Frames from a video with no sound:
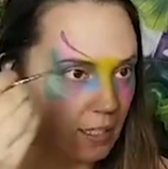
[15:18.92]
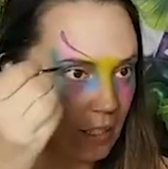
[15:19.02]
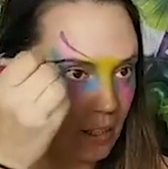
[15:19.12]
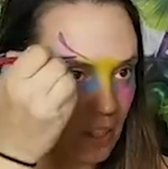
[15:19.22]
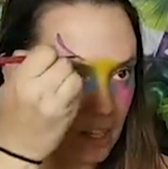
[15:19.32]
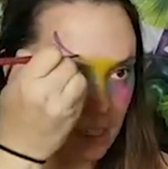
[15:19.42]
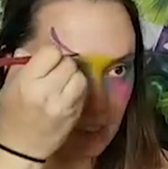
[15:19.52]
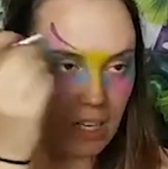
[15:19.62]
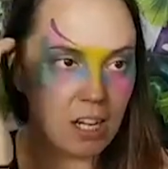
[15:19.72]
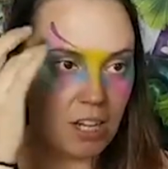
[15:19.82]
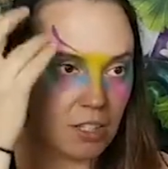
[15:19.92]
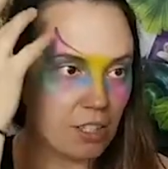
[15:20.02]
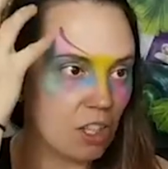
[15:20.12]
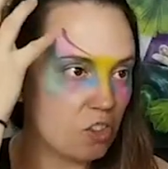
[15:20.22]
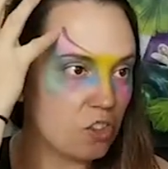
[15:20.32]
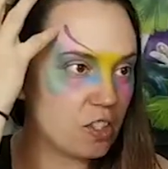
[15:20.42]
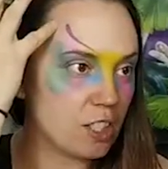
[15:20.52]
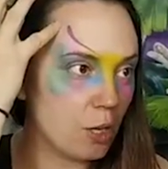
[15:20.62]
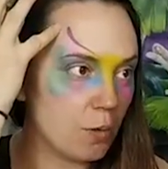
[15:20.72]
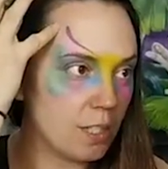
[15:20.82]
and things,
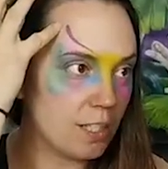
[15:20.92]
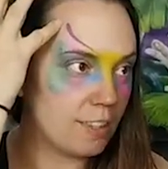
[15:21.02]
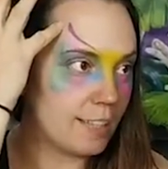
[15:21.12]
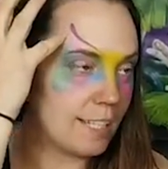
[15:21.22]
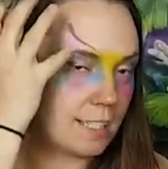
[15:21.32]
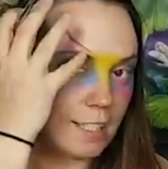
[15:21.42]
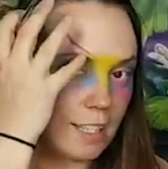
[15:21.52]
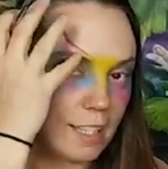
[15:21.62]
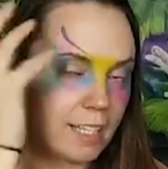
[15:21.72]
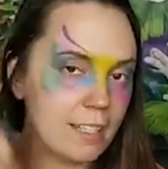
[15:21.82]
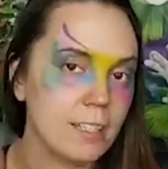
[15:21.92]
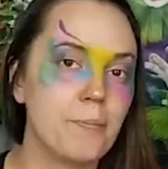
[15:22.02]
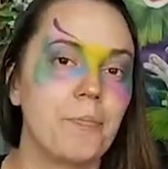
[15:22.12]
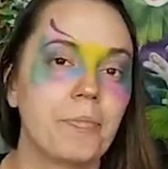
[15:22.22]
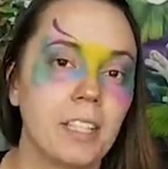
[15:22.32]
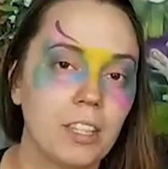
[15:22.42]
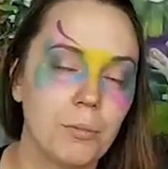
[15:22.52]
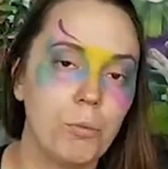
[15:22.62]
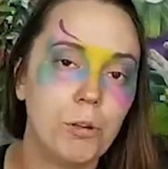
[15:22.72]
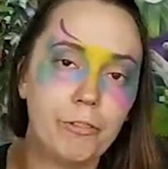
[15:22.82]
going thick to thin, the
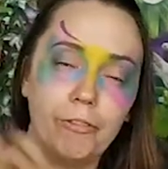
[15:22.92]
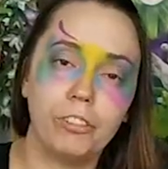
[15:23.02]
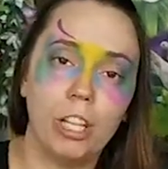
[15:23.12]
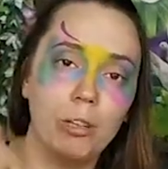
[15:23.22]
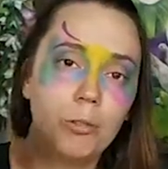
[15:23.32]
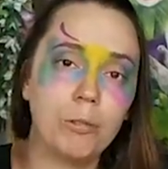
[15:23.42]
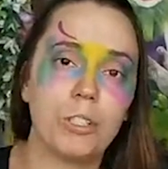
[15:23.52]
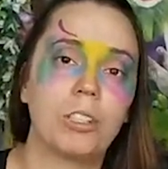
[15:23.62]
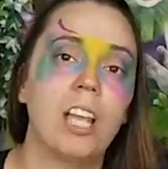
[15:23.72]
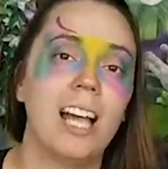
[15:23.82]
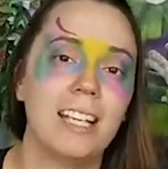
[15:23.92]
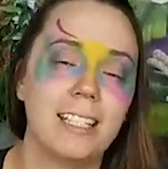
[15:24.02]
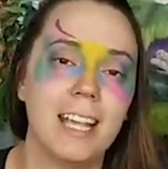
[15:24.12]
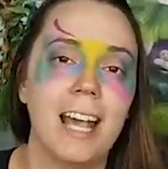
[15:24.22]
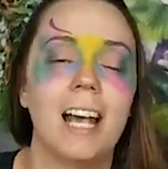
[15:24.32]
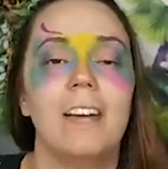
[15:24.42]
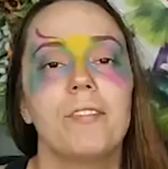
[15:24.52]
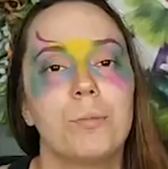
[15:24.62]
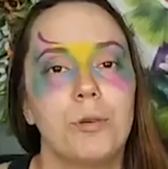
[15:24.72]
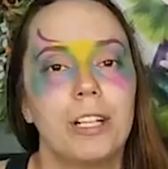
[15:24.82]
more flow your lines have, the
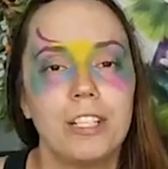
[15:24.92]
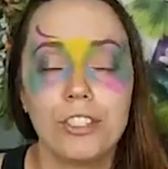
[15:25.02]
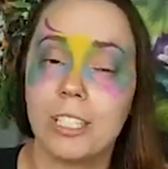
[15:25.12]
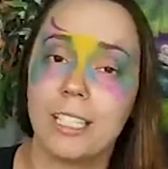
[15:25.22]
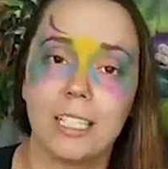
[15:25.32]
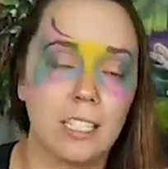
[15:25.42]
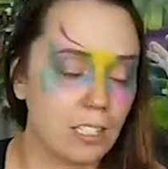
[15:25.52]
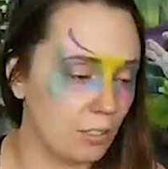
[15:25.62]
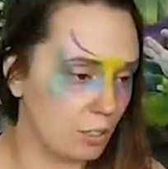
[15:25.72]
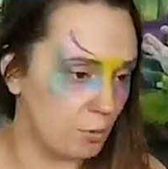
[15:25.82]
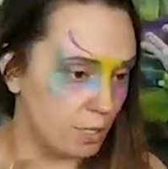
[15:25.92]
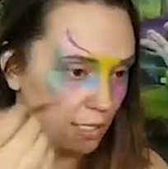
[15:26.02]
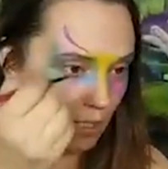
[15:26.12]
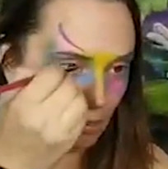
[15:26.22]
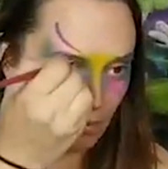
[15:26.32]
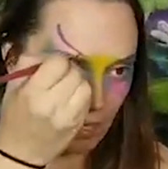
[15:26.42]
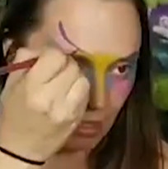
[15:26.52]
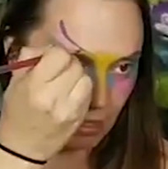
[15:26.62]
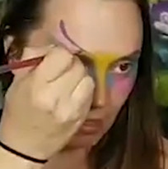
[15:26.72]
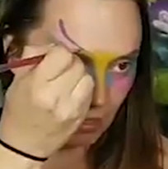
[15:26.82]
more interesting it's going to be to the
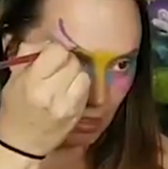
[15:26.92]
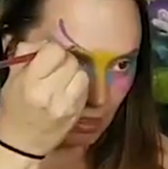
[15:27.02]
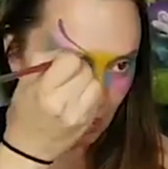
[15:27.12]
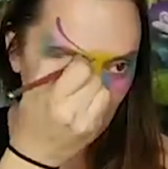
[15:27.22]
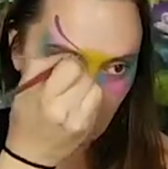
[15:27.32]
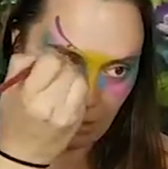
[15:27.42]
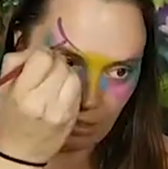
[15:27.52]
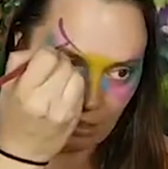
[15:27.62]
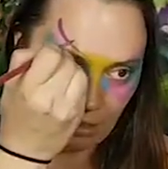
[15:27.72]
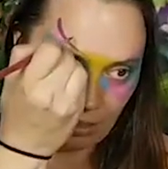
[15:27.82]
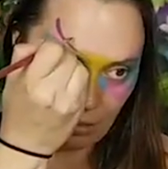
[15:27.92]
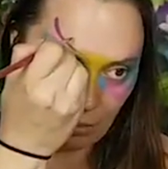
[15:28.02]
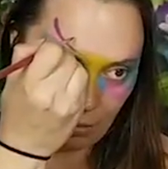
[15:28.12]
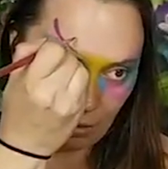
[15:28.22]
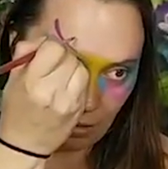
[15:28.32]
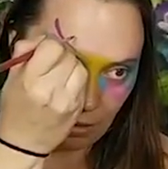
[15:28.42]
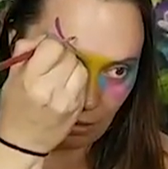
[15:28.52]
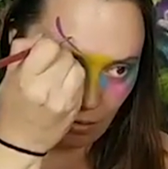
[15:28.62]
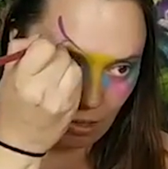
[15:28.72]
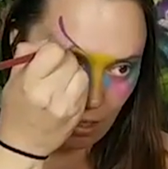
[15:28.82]
face. So we're going to
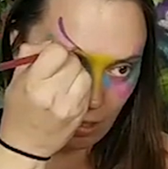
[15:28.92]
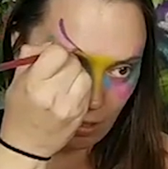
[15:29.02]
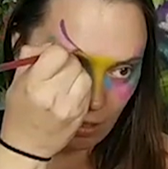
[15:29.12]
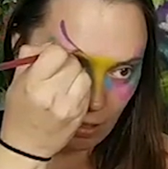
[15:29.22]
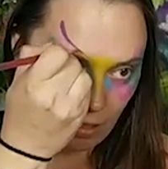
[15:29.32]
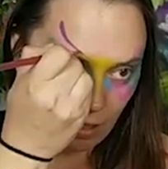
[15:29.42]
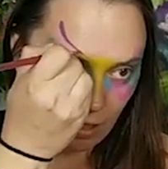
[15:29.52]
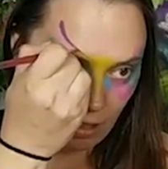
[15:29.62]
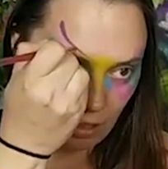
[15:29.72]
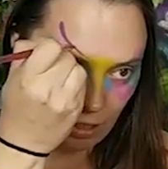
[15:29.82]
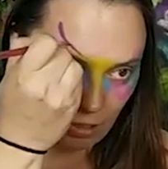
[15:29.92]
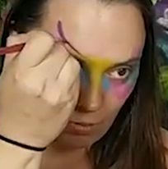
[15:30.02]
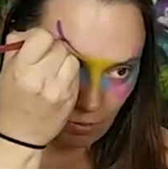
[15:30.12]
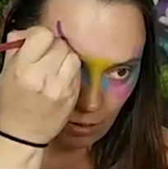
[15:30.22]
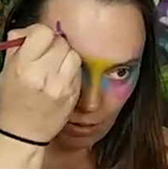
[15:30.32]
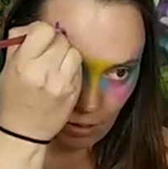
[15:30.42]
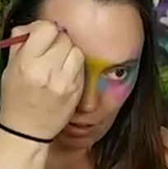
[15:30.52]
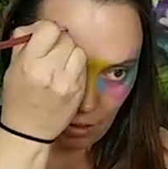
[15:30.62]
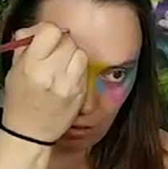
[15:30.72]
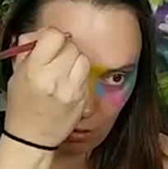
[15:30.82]
go there. We're going
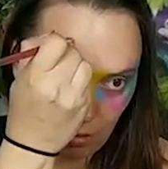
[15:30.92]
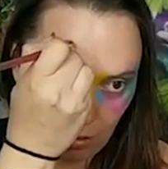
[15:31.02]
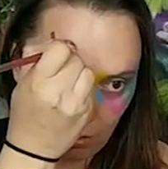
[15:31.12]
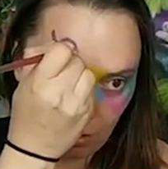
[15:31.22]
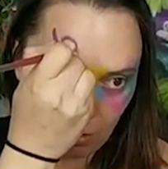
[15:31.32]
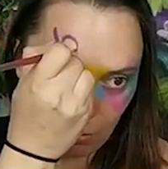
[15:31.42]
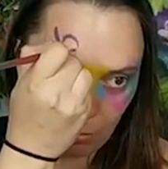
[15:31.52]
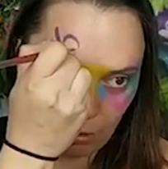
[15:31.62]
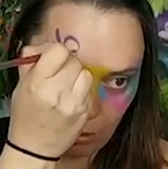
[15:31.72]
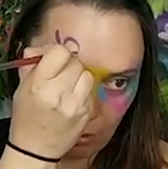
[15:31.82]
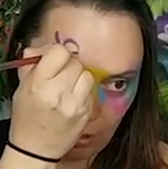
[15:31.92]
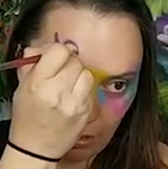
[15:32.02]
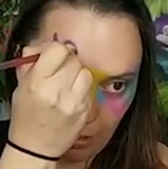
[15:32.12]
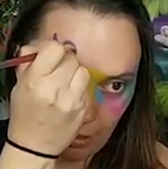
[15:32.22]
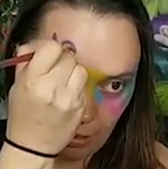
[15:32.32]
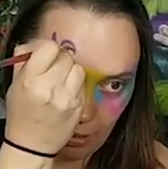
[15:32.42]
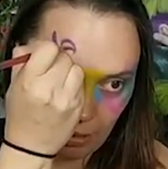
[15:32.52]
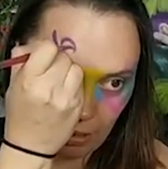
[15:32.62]
to do a little swirl out,